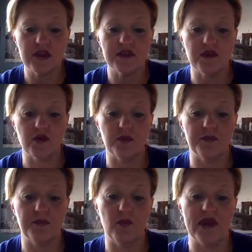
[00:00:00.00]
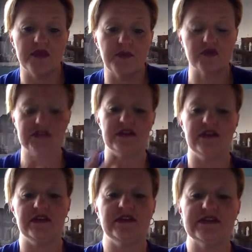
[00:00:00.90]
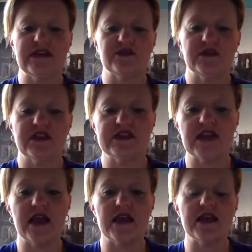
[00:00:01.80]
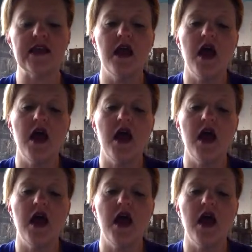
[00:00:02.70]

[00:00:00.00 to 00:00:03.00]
the way the person says what they say,